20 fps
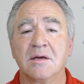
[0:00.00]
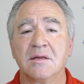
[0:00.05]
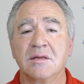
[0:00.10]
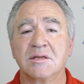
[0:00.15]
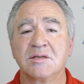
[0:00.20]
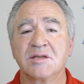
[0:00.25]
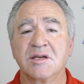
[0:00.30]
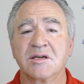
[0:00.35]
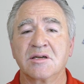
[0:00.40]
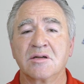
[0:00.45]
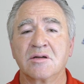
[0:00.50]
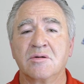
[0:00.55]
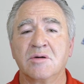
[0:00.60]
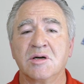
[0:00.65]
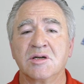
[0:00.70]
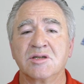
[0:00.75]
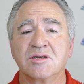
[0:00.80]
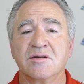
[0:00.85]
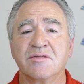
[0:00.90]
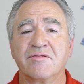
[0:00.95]
The second
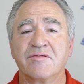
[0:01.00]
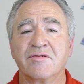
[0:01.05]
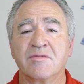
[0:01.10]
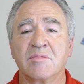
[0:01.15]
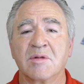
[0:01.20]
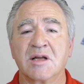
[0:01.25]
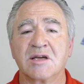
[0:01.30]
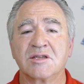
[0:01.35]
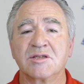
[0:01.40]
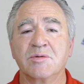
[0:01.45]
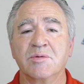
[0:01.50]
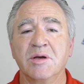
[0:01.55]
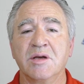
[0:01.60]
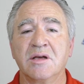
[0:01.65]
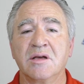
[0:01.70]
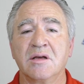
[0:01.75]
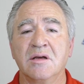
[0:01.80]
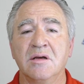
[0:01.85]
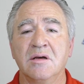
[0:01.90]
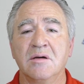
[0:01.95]
question from last
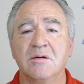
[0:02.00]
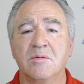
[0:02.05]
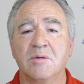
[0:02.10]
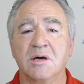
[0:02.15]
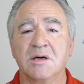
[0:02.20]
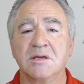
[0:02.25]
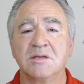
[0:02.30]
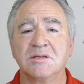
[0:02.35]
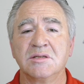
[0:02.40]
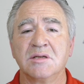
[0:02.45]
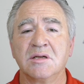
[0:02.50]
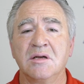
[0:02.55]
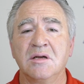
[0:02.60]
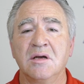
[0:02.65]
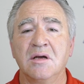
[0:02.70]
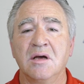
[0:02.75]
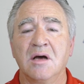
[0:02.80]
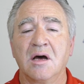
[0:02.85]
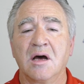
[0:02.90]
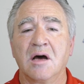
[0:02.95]
week was,
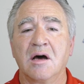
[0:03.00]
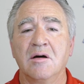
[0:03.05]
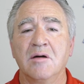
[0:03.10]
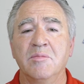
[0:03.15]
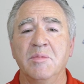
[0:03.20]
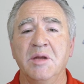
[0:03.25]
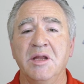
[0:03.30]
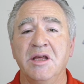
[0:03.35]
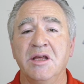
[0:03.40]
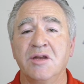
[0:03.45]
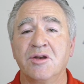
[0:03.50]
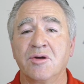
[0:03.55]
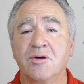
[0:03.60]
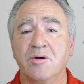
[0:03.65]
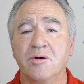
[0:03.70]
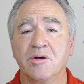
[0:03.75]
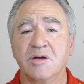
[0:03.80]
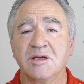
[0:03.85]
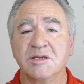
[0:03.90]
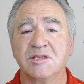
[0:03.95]
how many
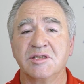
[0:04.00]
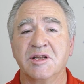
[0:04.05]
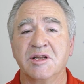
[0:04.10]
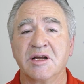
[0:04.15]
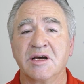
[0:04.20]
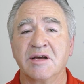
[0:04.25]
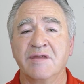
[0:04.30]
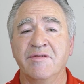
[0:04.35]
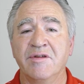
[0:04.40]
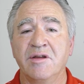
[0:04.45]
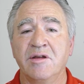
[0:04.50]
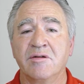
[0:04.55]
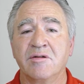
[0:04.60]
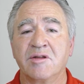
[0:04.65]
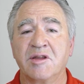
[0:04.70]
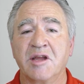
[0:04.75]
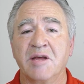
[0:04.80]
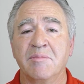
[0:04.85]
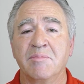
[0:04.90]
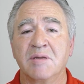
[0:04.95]
toriis did I
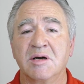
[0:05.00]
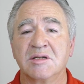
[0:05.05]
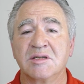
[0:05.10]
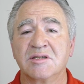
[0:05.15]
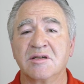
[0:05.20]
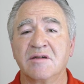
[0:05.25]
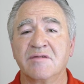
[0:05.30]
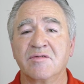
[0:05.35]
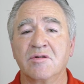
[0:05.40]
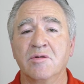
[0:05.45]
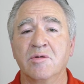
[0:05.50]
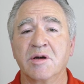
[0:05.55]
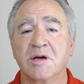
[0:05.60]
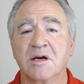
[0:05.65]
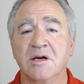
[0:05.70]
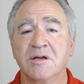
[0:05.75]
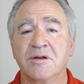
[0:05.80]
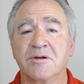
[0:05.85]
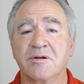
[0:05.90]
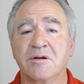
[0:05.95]
videotape myself going
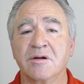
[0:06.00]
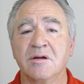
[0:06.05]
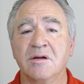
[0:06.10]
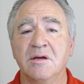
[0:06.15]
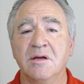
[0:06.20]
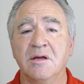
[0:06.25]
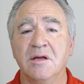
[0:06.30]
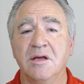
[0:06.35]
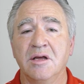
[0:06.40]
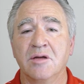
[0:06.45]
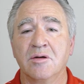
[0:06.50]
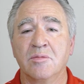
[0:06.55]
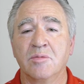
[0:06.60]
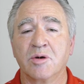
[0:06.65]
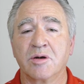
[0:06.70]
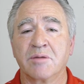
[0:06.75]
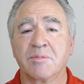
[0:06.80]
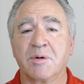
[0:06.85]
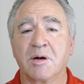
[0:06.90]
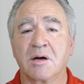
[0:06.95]
under in
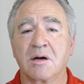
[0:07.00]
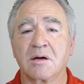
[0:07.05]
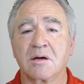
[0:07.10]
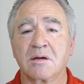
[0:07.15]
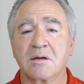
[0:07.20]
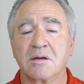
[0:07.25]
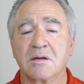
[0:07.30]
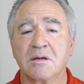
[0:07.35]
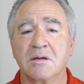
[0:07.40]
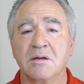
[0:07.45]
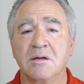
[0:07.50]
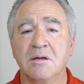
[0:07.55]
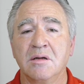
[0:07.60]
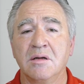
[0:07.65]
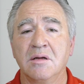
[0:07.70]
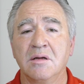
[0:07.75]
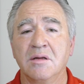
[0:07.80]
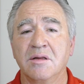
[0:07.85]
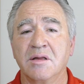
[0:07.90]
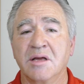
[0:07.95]
Omota Park?
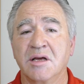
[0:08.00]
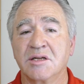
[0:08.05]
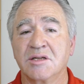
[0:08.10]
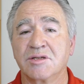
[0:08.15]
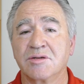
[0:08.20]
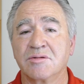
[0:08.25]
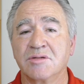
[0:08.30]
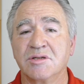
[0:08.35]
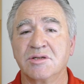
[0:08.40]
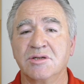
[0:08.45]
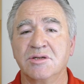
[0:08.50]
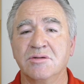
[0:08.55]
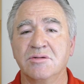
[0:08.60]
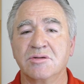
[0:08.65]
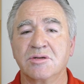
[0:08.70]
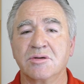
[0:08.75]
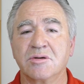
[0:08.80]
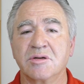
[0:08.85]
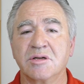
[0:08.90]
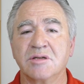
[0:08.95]
The answer is two
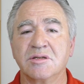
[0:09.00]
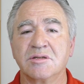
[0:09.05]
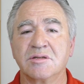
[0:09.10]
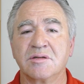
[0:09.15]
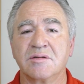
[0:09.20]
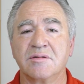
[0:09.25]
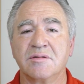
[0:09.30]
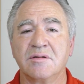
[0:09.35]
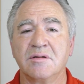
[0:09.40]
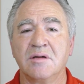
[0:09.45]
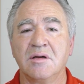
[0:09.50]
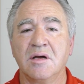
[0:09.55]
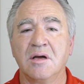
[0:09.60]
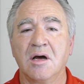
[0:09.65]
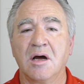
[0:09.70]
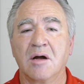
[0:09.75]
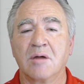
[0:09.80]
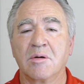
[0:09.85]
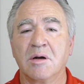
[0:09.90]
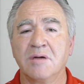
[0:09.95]
toriis.
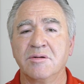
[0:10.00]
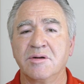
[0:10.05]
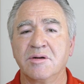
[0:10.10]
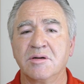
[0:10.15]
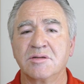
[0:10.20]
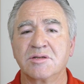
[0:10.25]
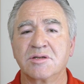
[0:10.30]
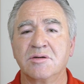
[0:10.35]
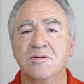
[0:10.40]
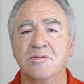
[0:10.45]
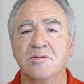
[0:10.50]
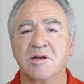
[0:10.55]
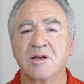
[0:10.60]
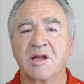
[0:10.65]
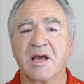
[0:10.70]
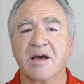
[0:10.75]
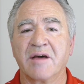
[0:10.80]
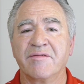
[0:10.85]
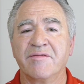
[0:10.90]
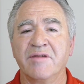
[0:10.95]
Around our school and
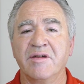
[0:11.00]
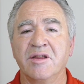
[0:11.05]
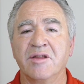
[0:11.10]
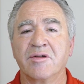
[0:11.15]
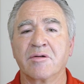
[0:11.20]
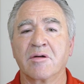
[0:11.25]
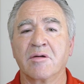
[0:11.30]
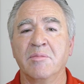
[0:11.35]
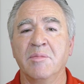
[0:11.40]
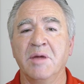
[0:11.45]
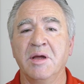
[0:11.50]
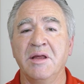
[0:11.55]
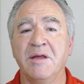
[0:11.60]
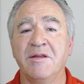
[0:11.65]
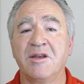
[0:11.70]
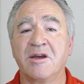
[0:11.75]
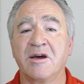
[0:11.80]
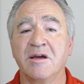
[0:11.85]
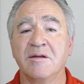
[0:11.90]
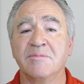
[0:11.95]
cafe there are many
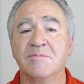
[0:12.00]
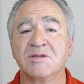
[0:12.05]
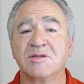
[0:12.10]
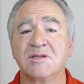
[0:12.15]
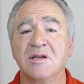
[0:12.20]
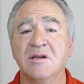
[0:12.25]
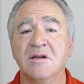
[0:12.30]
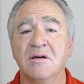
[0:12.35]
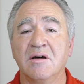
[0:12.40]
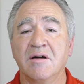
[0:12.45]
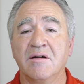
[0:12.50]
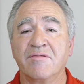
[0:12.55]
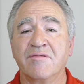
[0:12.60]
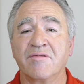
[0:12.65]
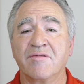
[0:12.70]
types of